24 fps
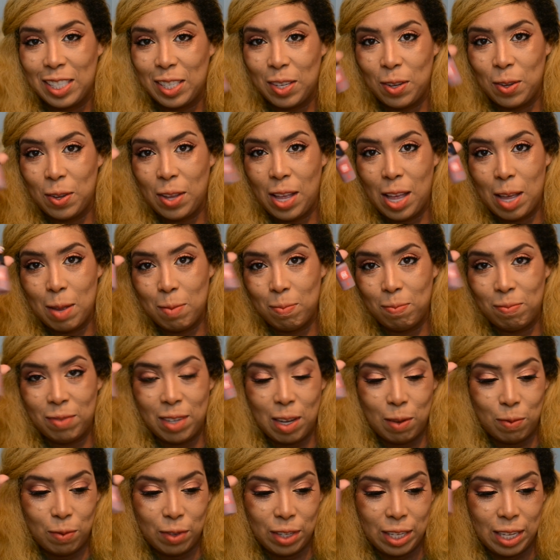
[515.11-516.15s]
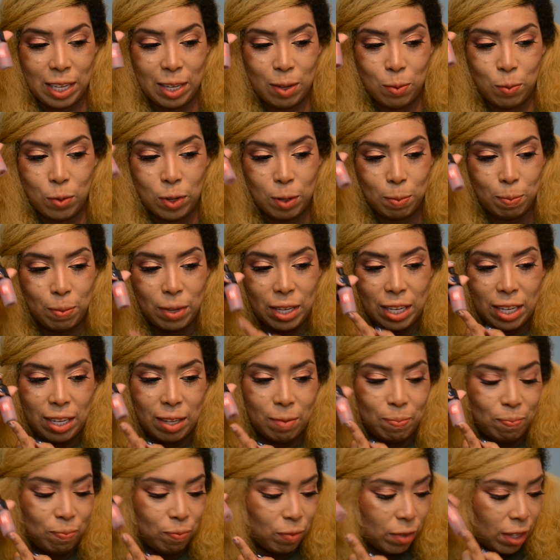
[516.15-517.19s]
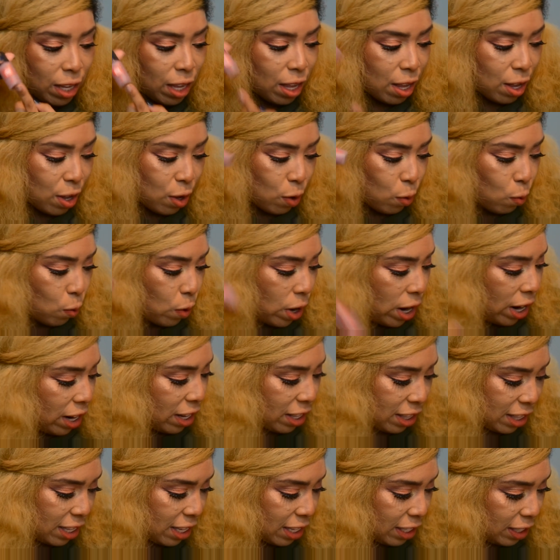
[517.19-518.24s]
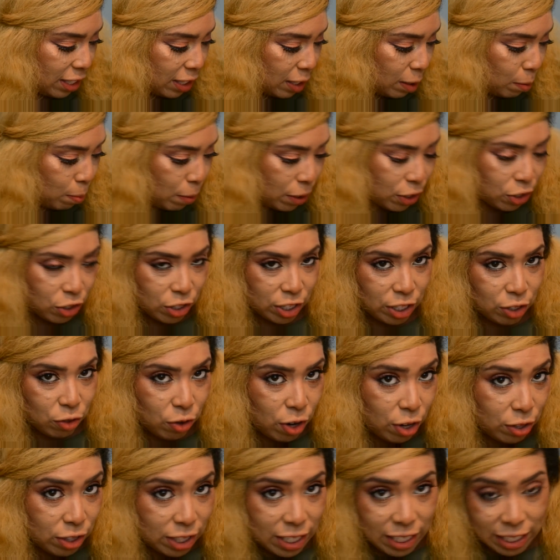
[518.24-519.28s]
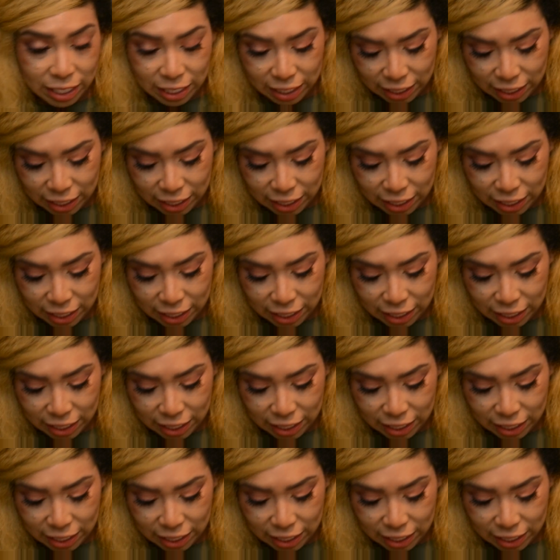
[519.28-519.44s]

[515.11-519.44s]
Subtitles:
So I definitely will be wearing this, especially throughout this